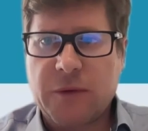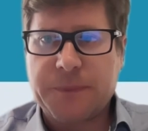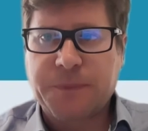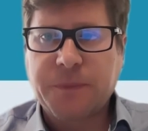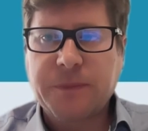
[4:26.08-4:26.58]

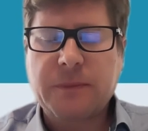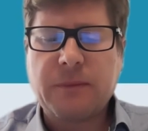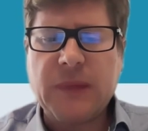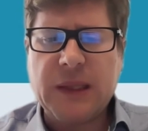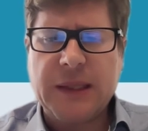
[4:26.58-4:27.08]
of
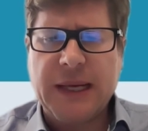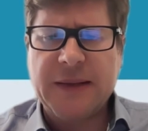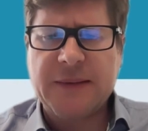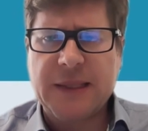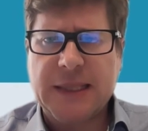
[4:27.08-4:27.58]

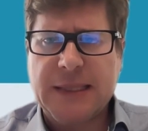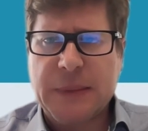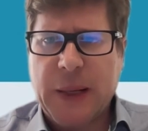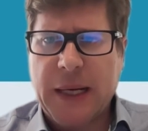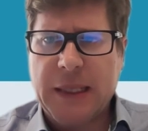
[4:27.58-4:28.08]
text and
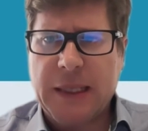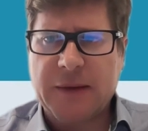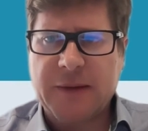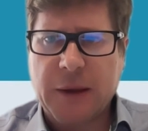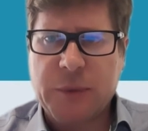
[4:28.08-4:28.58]
data mining
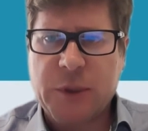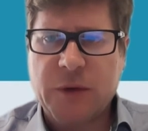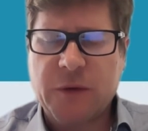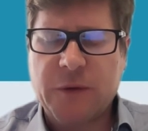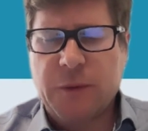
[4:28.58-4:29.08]

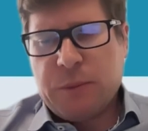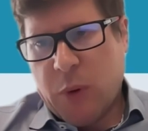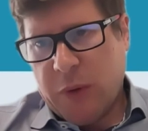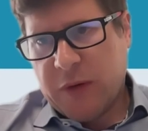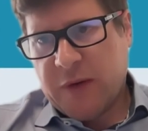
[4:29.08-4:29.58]
exceptions in
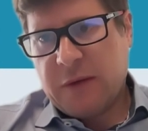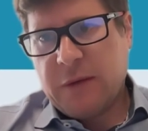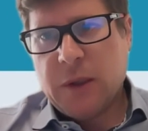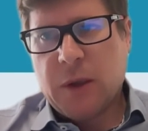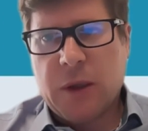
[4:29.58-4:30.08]
both
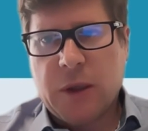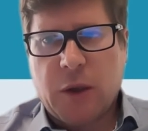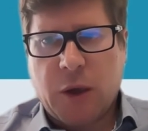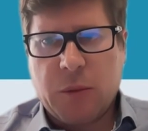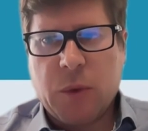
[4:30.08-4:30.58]
civil law and
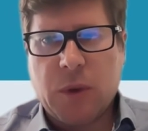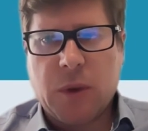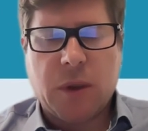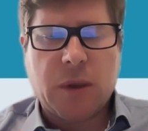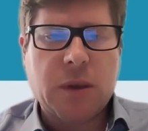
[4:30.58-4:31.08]
common
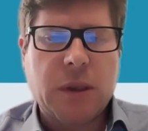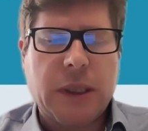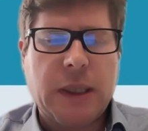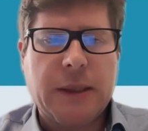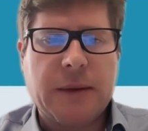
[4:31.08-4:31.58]
law
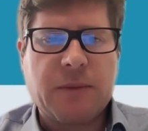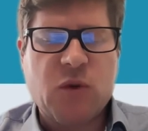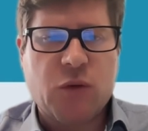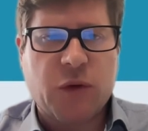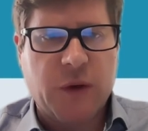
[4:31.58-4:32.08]

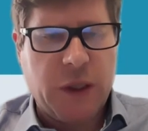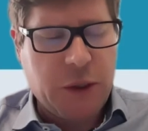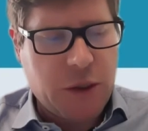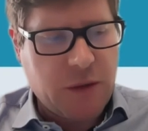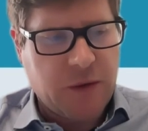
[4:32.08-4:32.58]

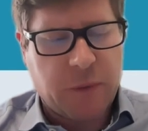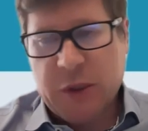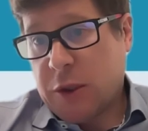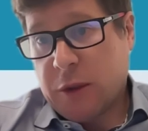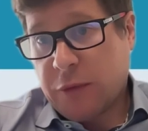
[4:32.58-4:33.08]
jurisdiction,
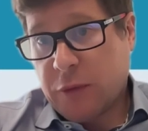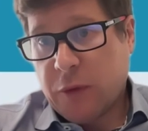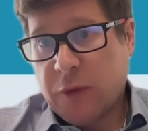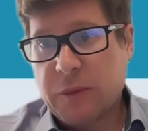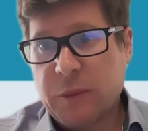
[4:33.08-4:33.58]
especially, of
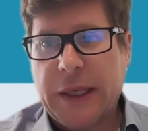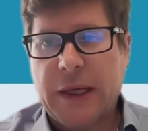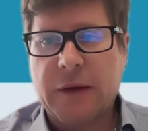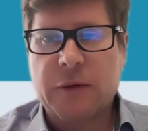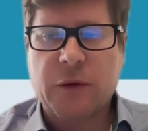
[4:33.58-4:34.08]
course, in my
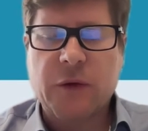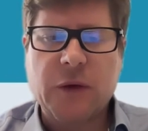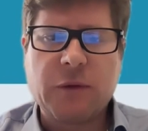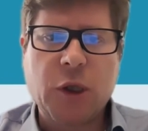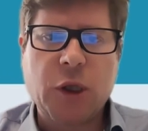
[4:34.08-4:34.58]
case for
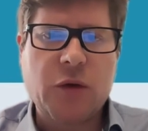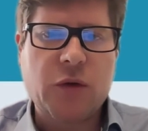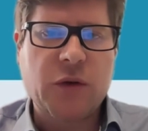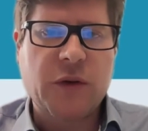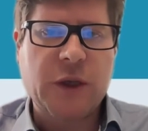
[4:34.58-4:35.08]
civil law
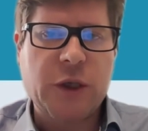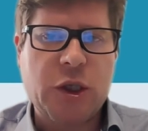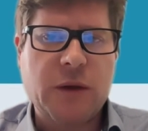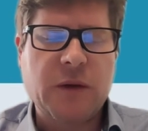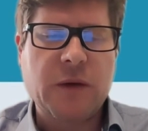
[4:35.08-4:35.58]

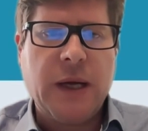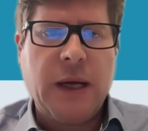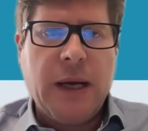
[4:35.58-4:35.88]
jurisdictions.